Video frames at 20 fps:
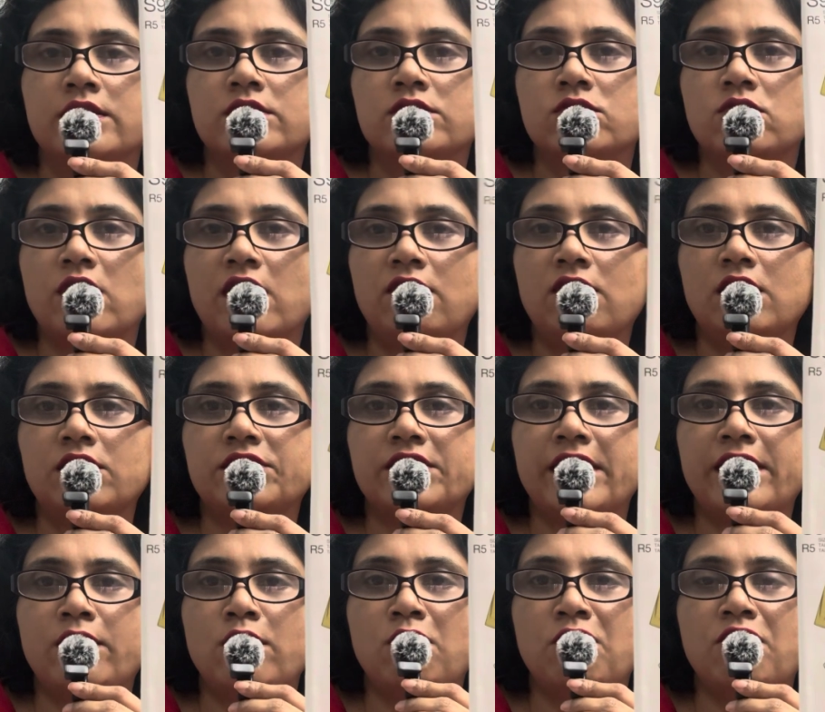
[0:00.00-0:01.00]
So I will
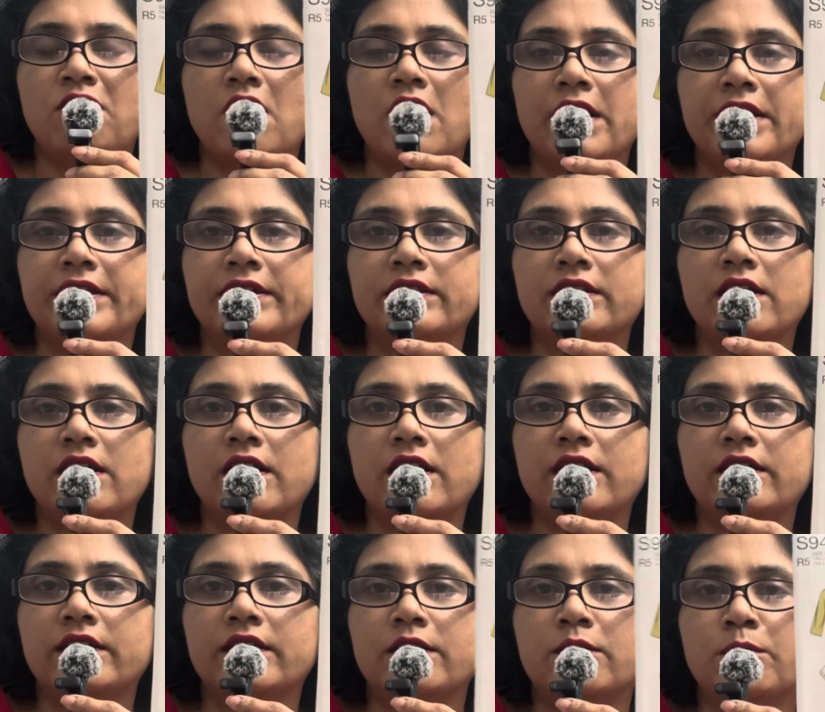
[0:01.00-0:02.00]
try to find
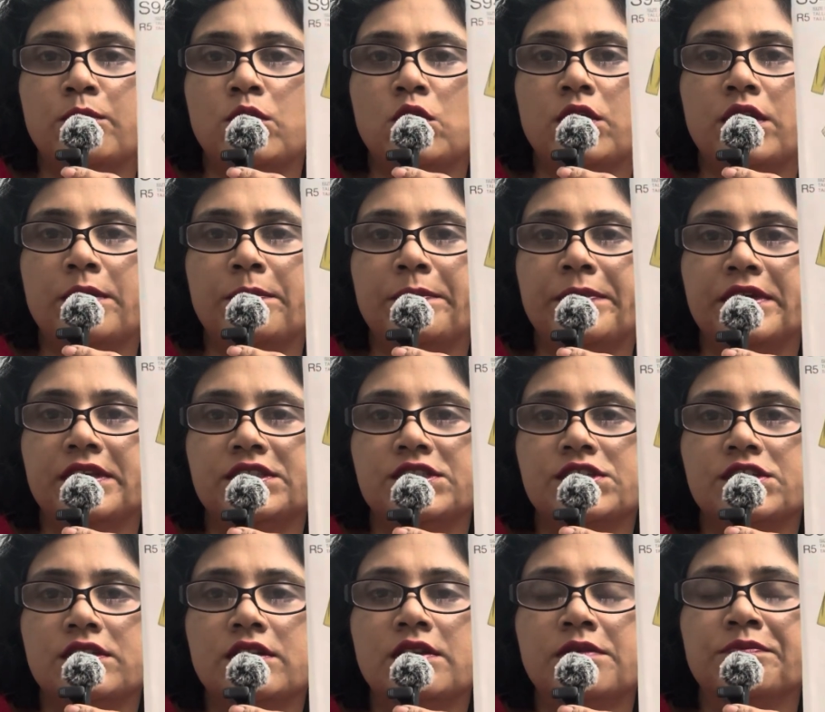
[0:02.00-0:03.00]
that and put a
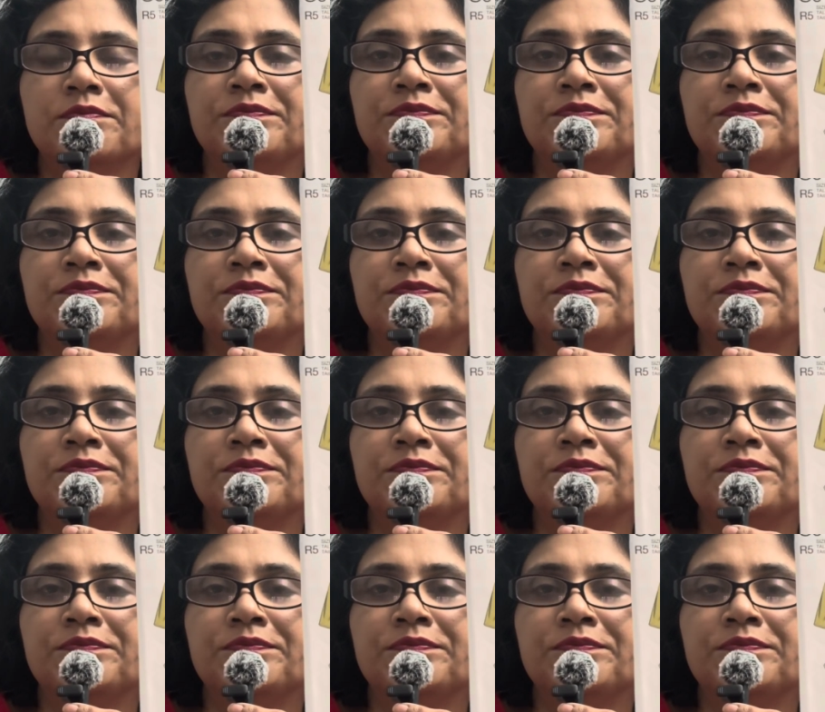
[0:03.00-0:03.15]
picture.